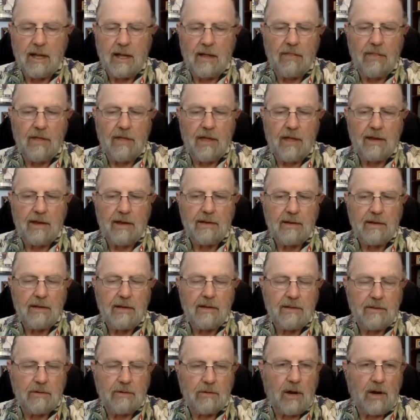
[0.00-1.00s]
that
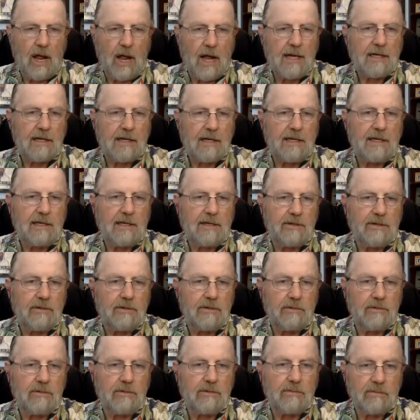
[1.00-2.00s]
they're likely
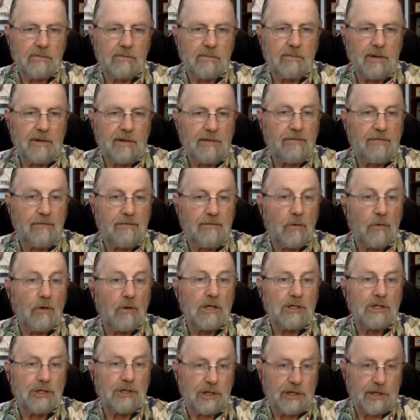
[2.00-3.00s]
to be
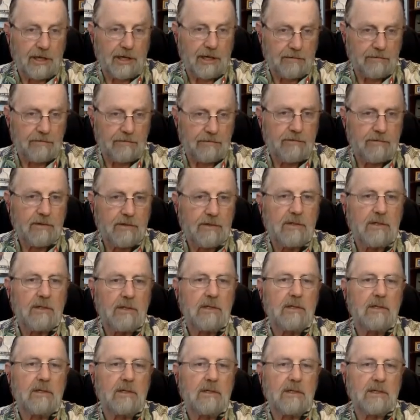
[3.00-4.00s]
foolish enough
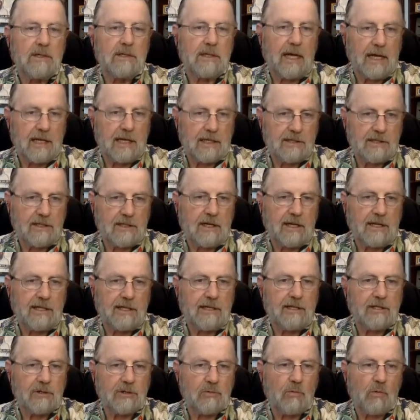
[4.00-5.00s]
to
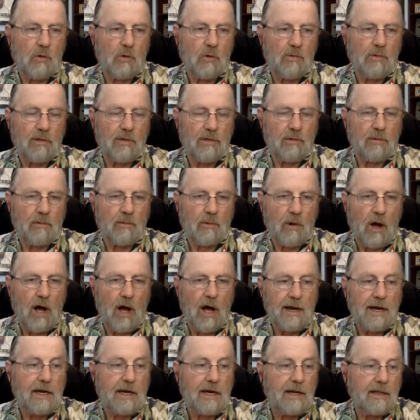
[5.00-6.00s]
escalate this war with
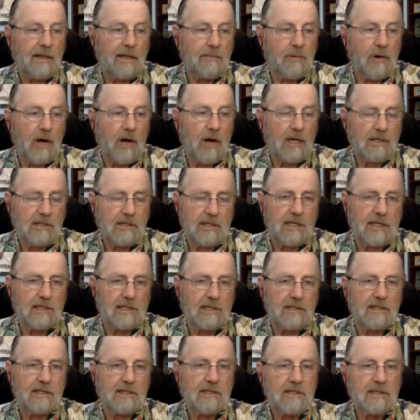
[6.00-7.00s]
Iran. And in the
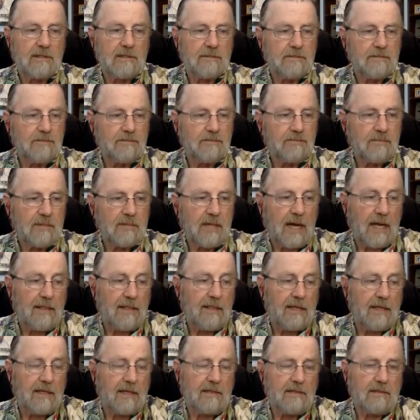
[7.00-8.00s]
process,
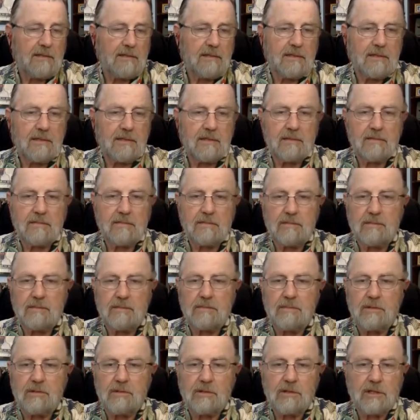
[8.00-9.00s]
I think they're
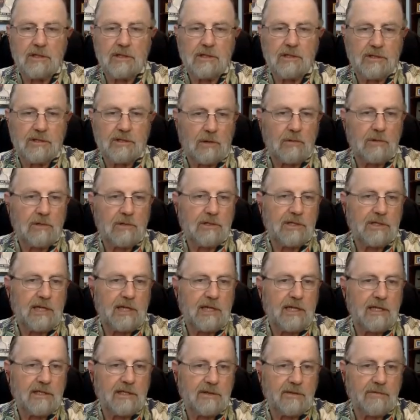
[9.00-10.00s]
going to sow the
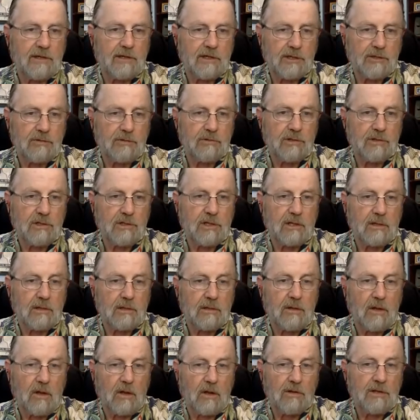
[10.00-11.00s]
seeds of Israel's
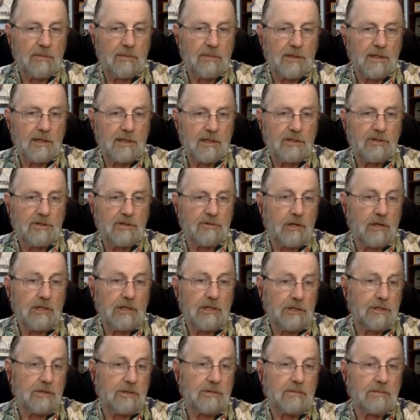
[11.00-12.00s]
ultimate
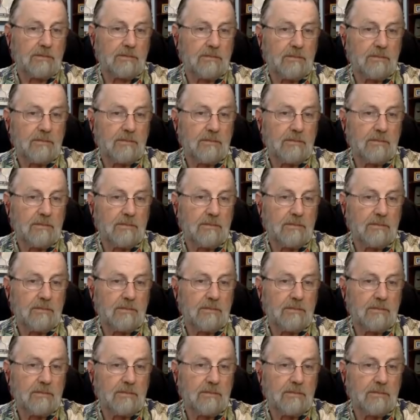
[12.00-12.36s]
destruction.